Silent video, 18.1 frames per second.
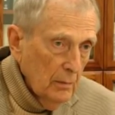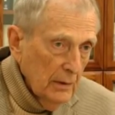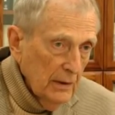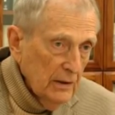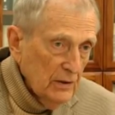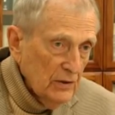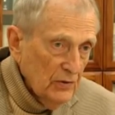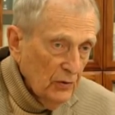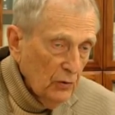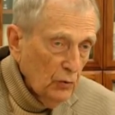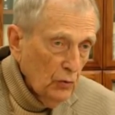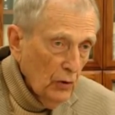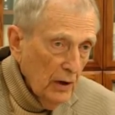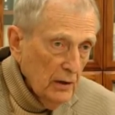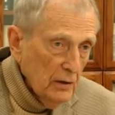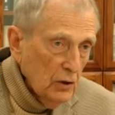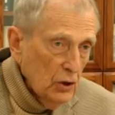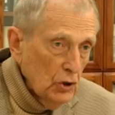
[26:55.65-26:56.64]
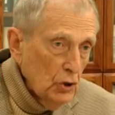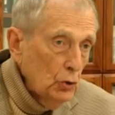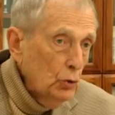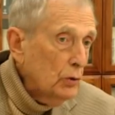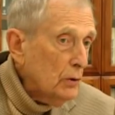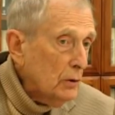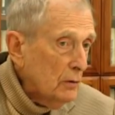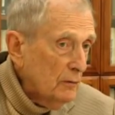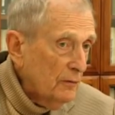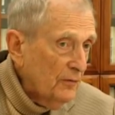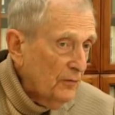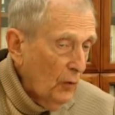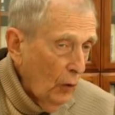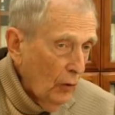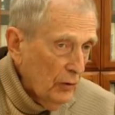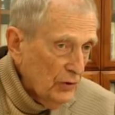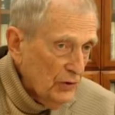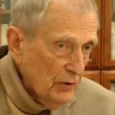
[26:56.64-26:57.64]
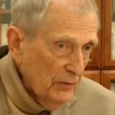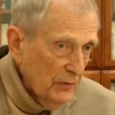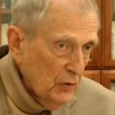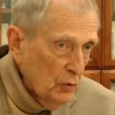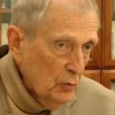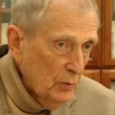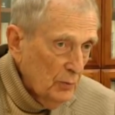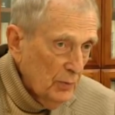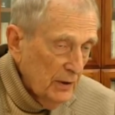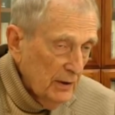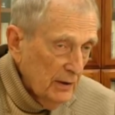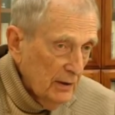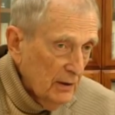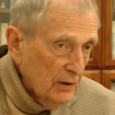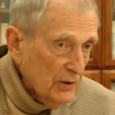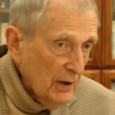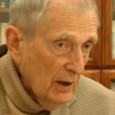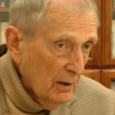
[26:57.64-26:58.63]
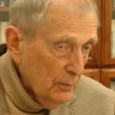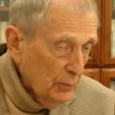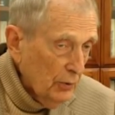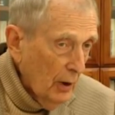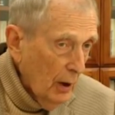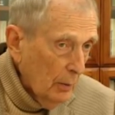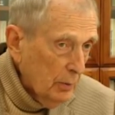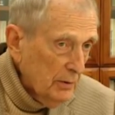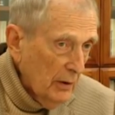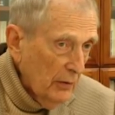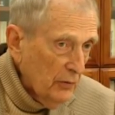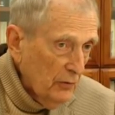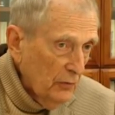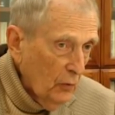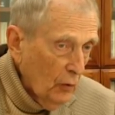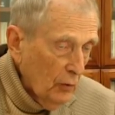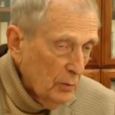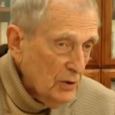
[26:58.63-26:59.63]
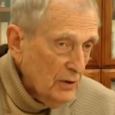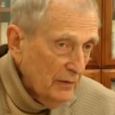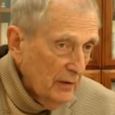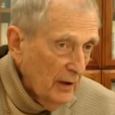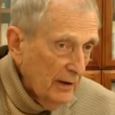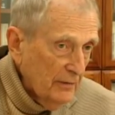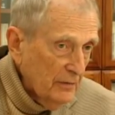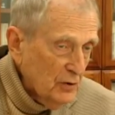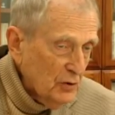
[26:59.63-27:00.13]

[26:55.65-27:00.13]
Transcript: is the great unitive force of human beings and probably other forms of life